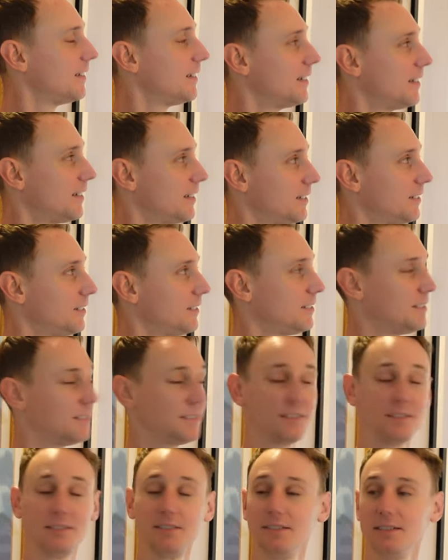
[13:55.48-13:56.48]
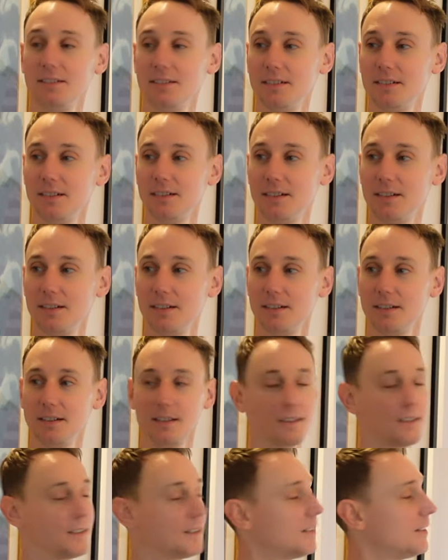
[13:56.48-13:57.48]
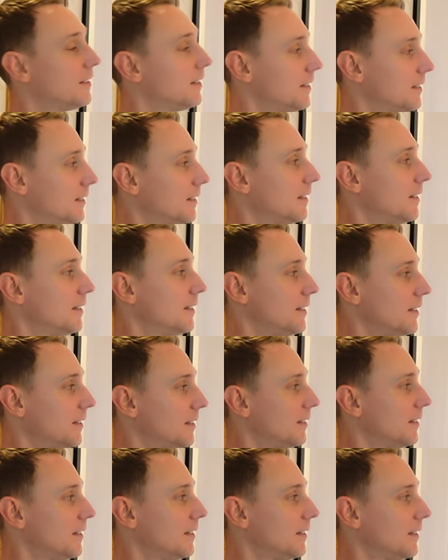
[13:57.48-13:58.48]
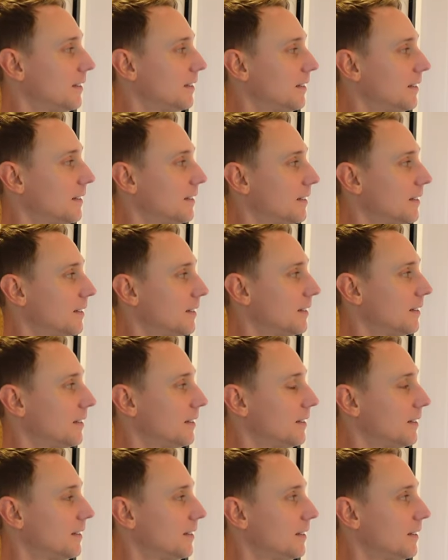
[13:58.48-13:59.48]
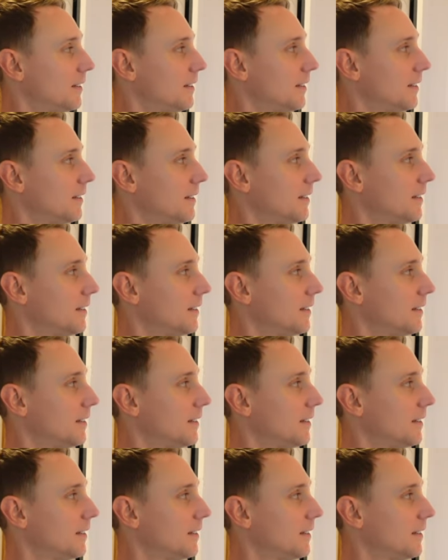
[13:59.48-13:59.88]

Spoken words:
The person shown says nothing.